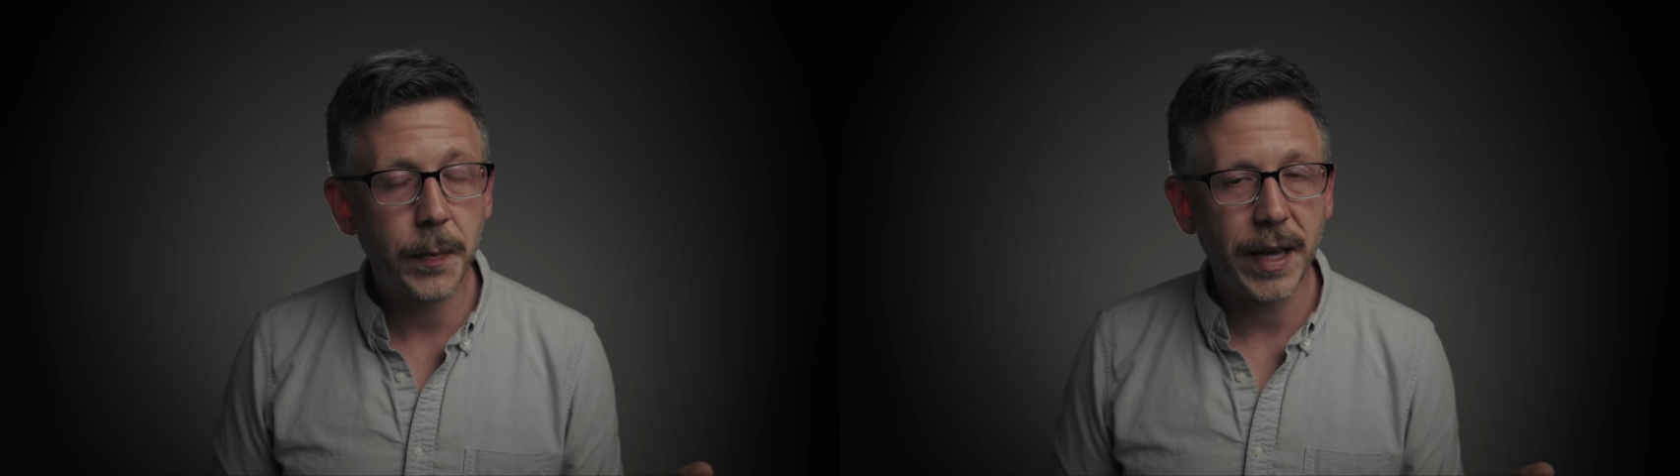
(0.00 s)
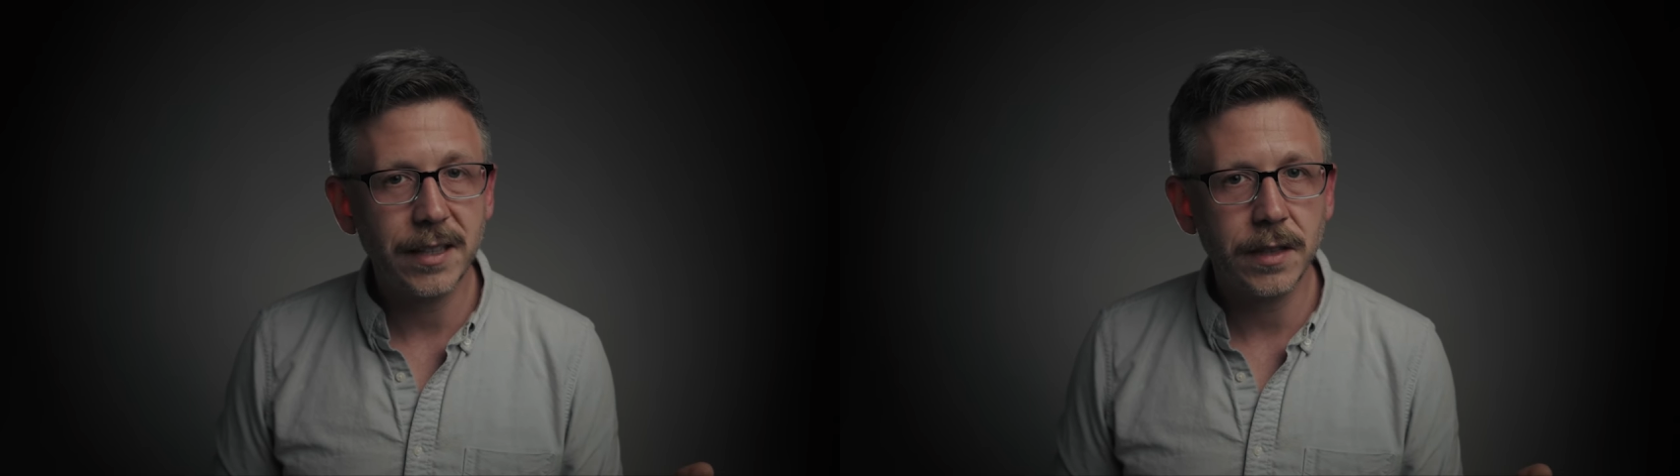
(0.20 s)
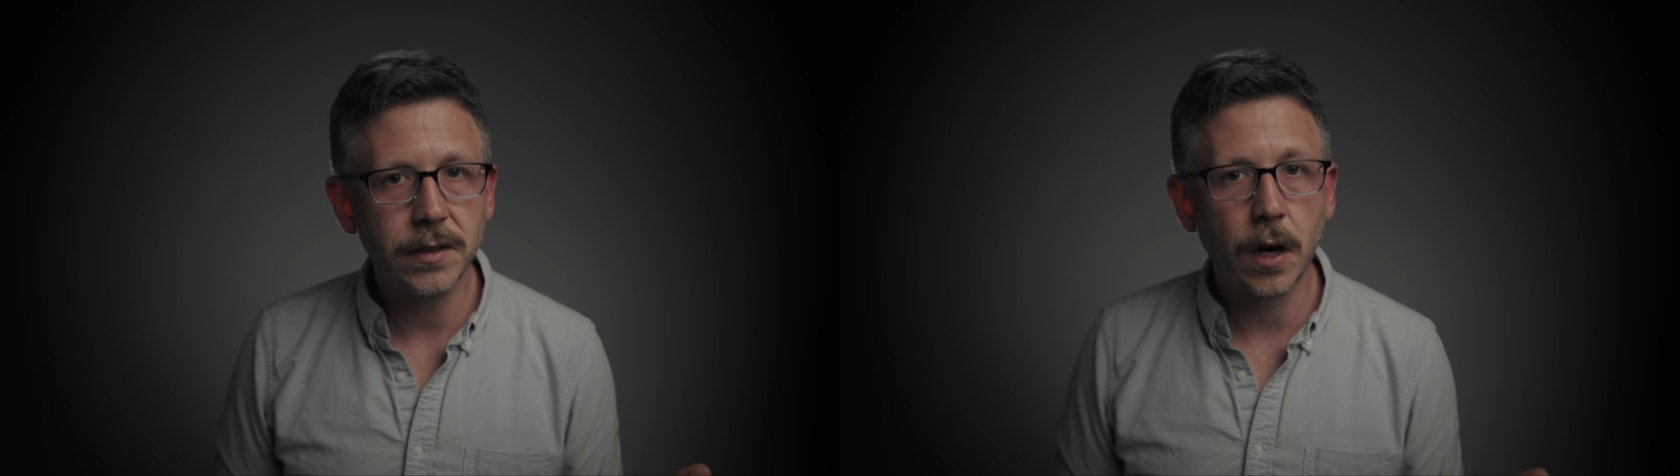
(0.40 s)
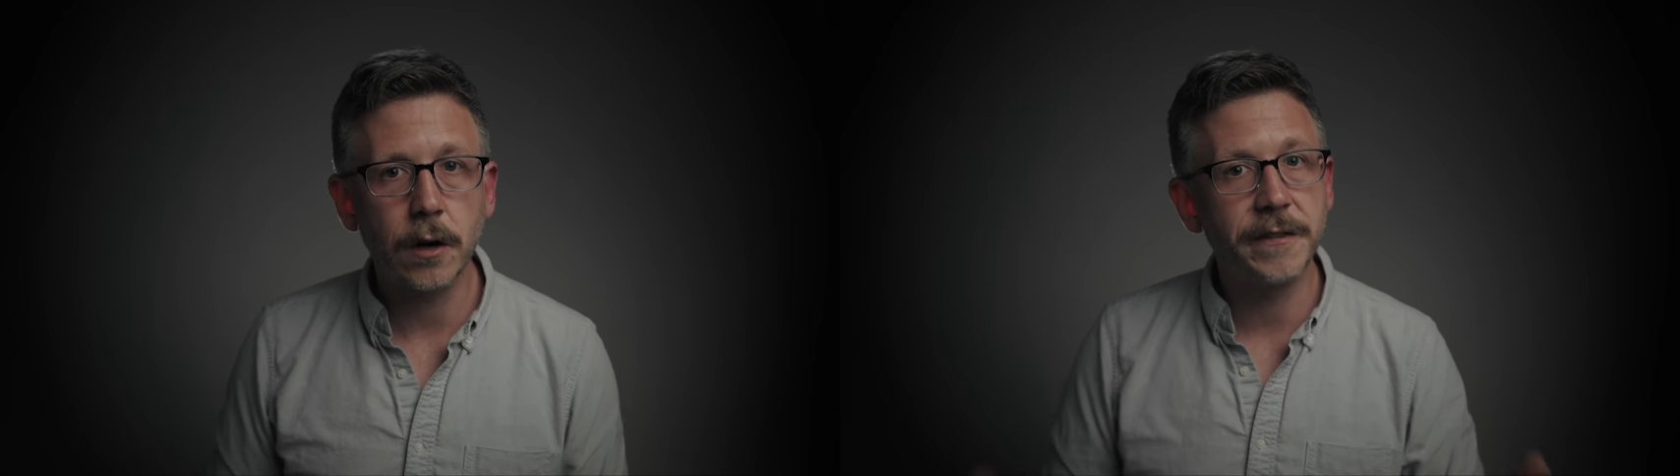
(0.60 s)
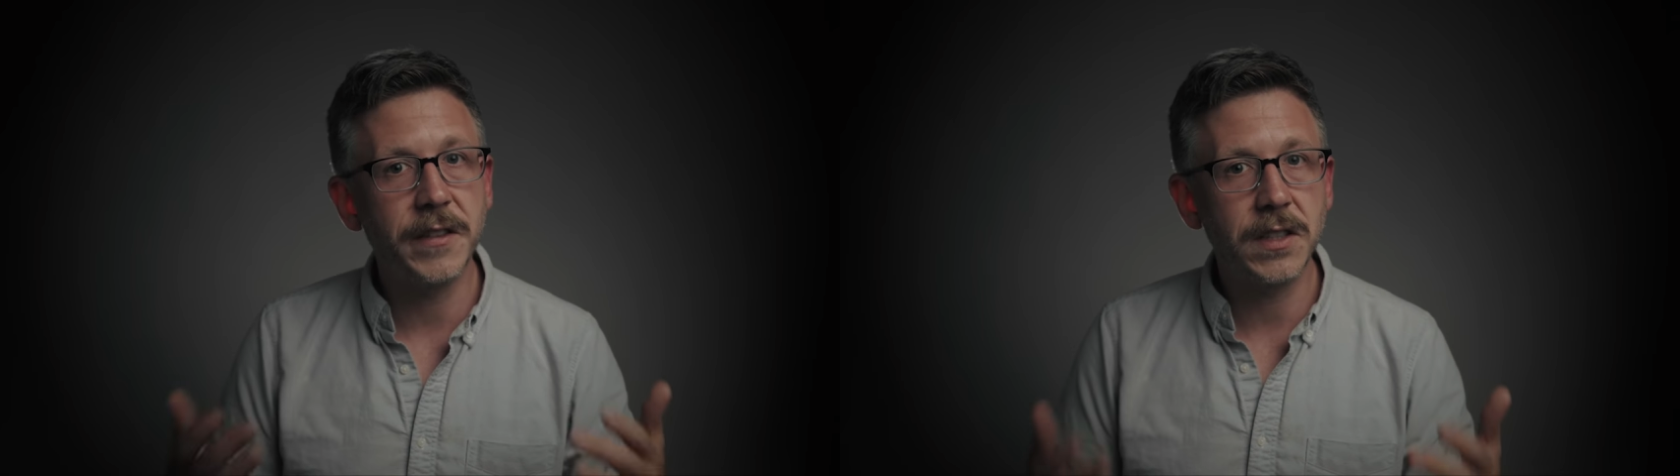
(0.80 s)
paintings
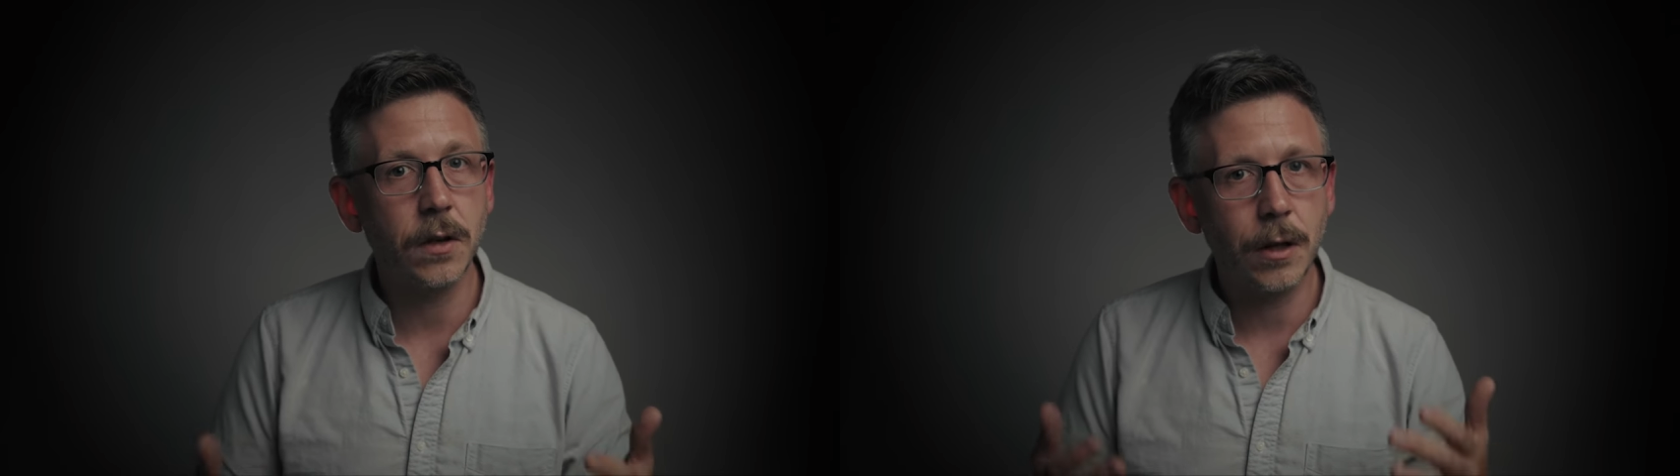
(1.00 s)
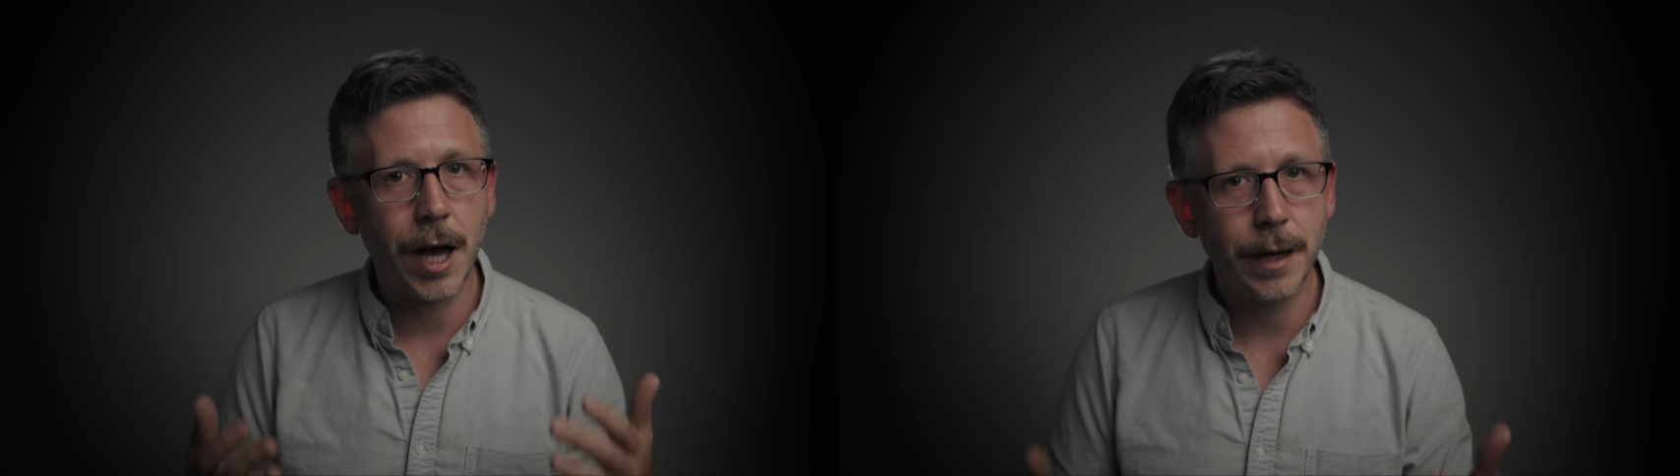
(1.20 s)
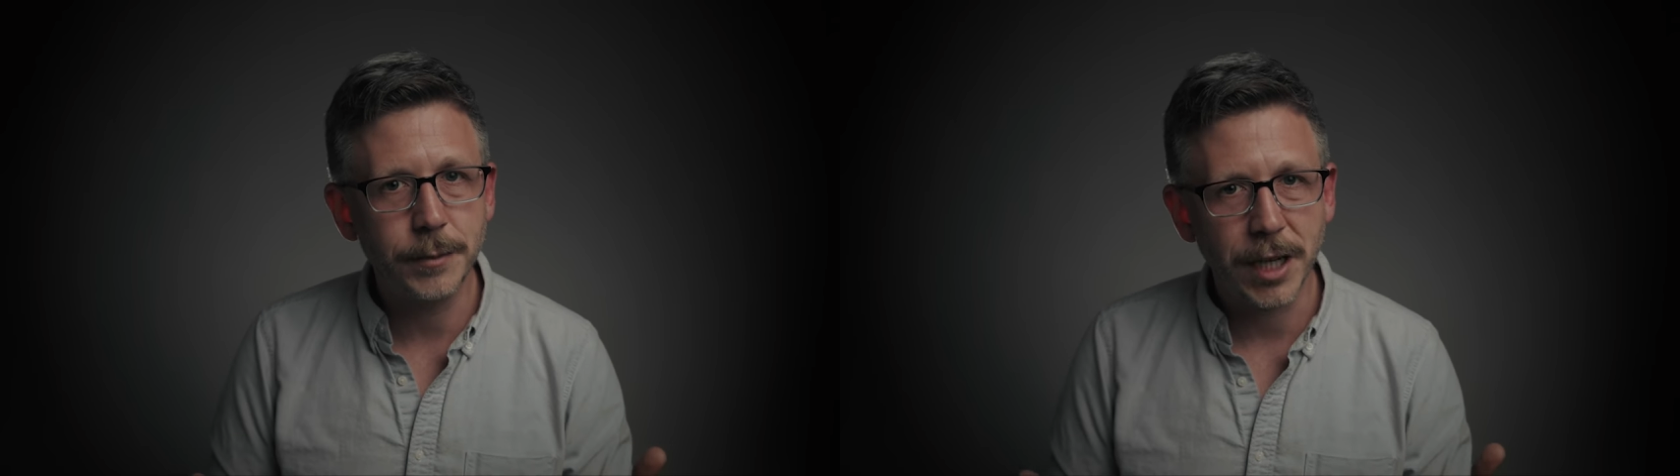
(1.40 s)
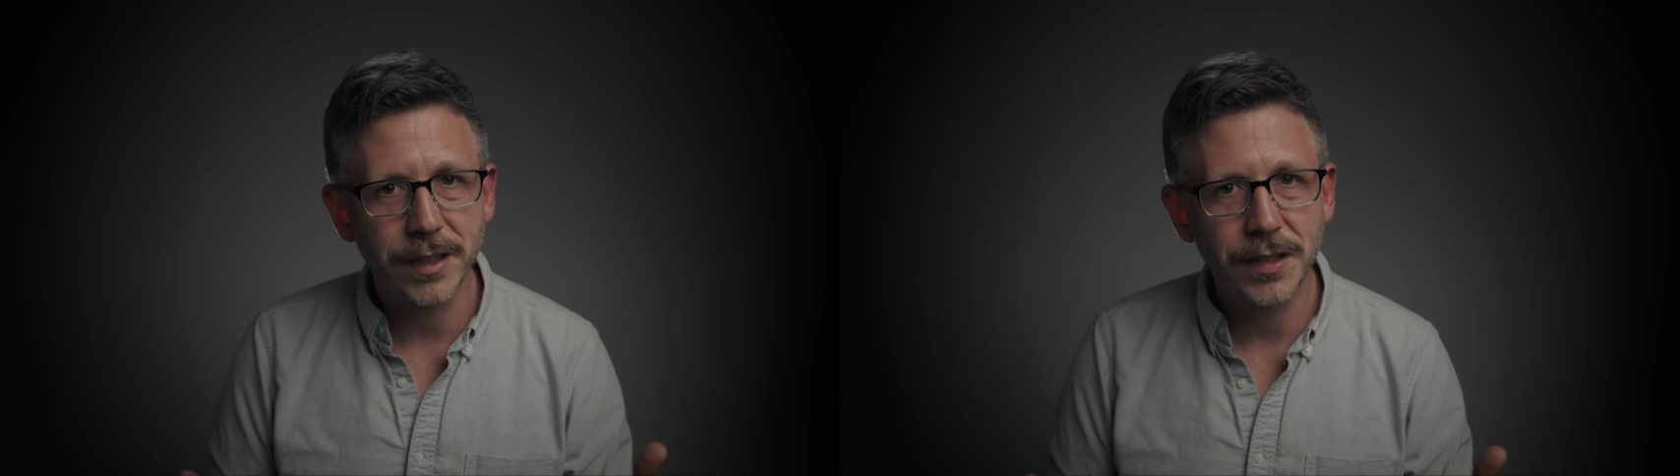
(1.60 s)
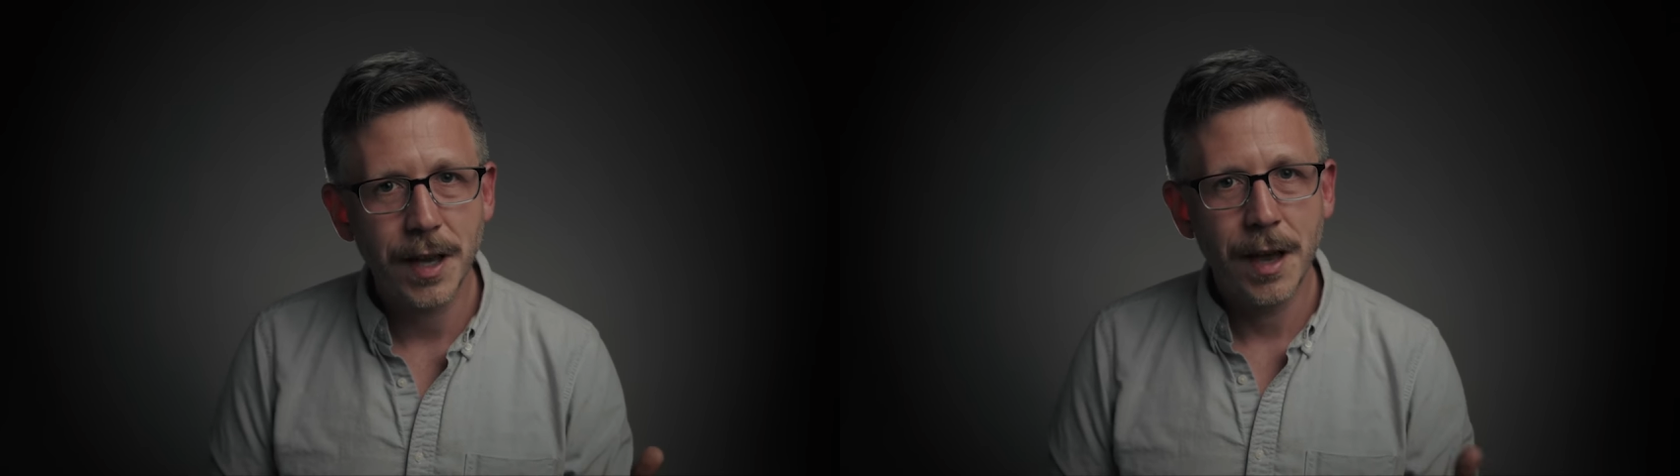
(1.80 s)
are physical
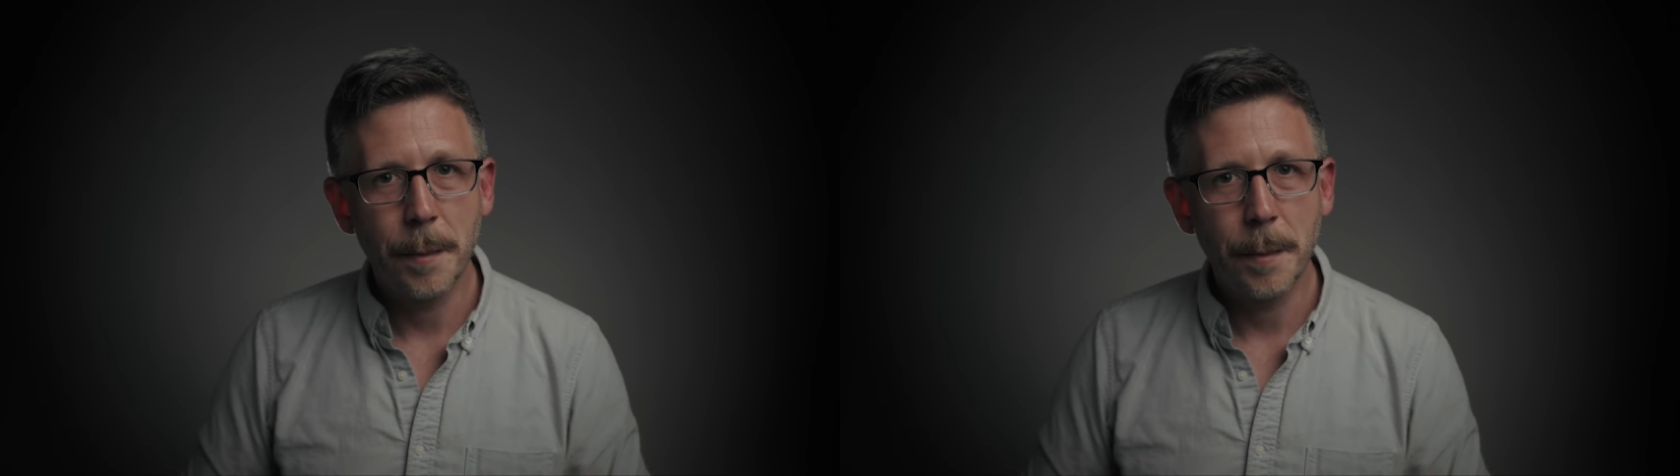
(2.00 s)
objects,